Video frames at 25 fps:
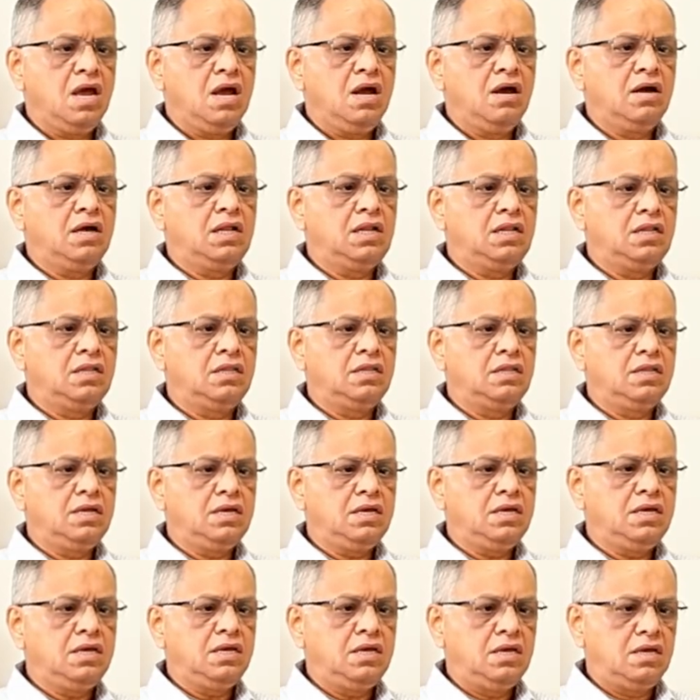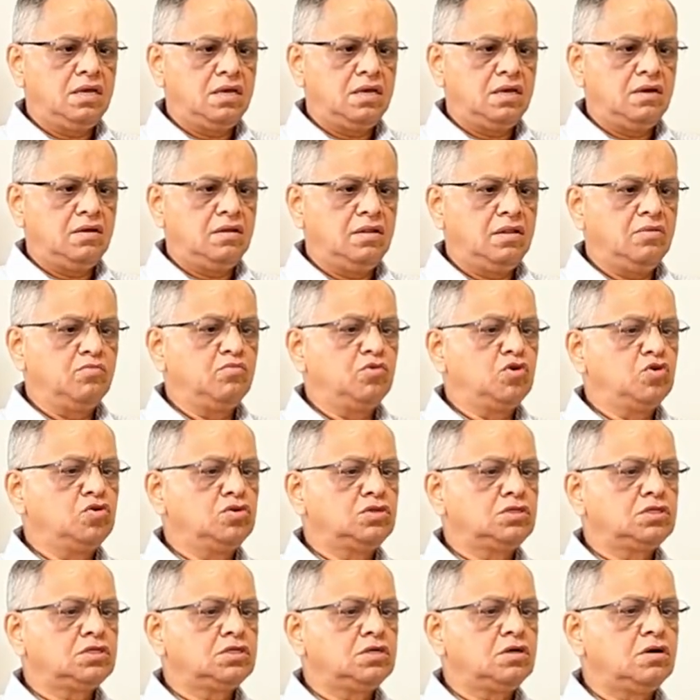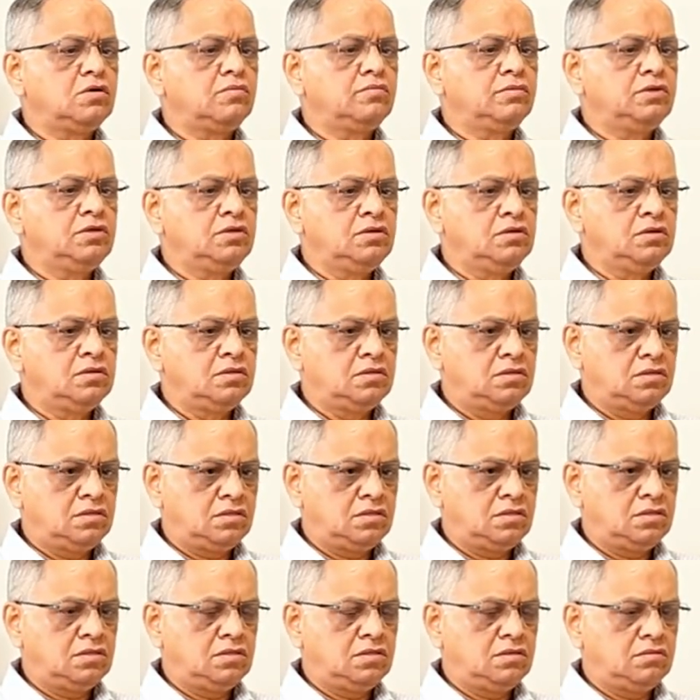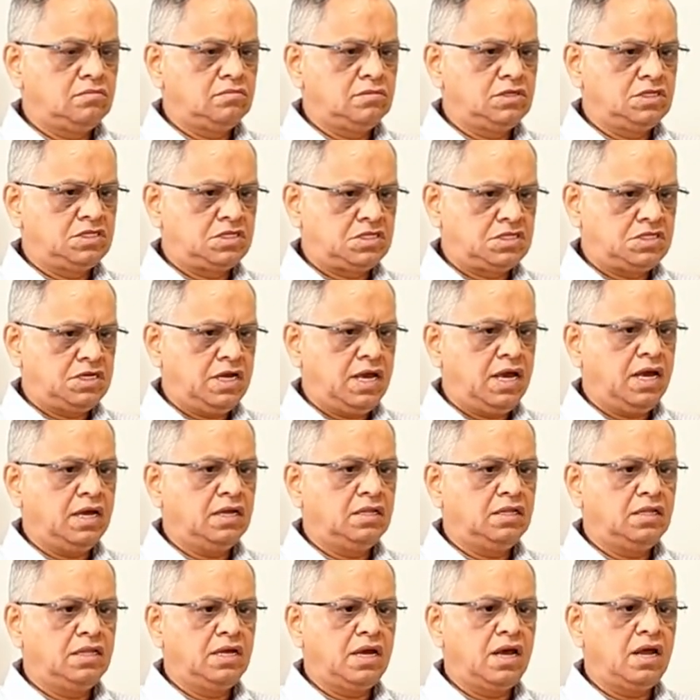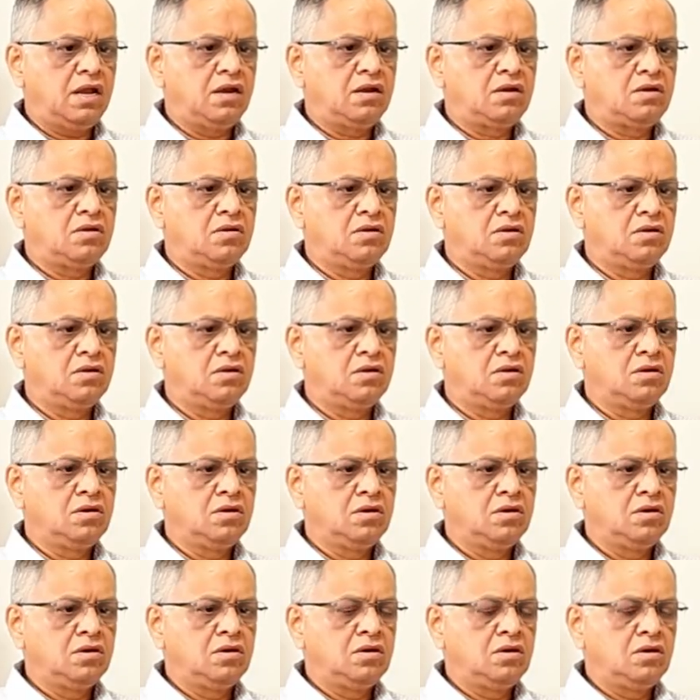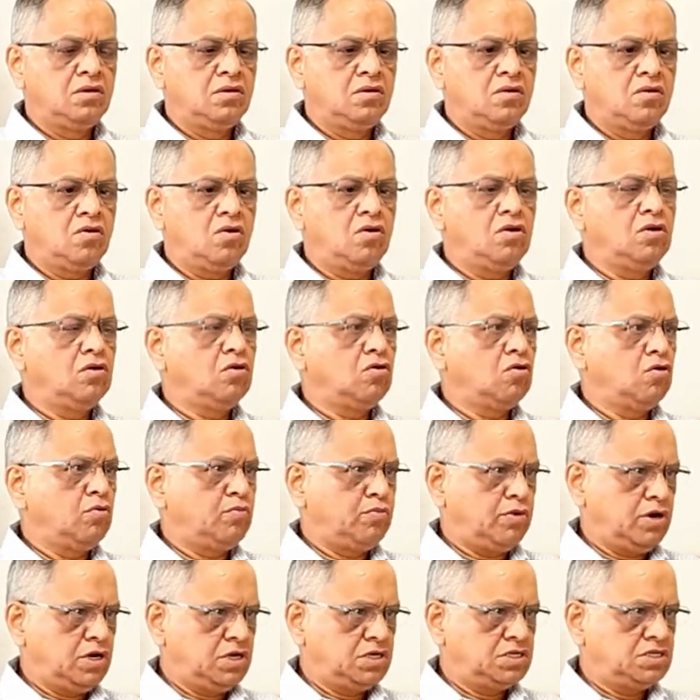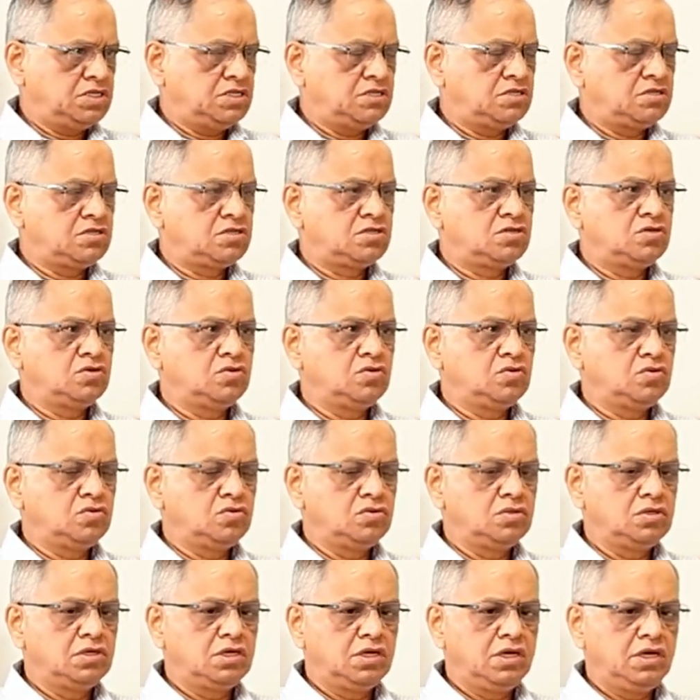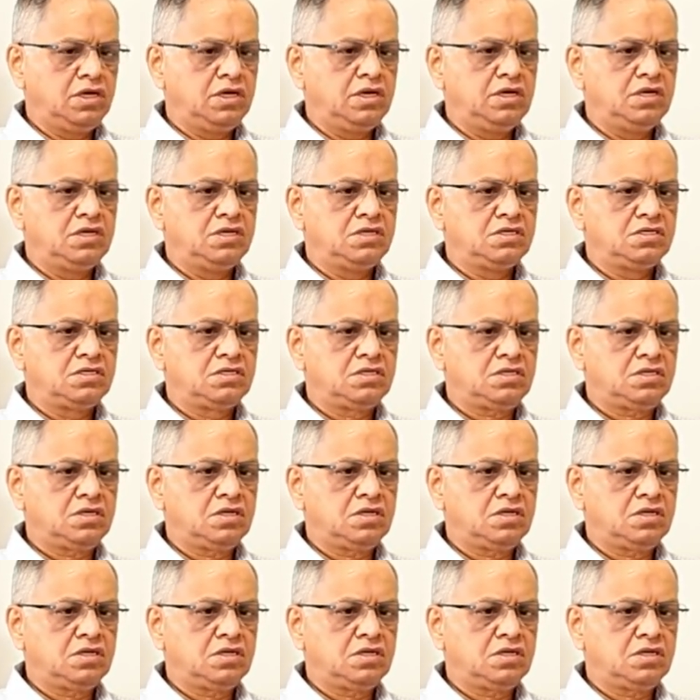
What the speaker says: Well, the most common mistake that all corporations do is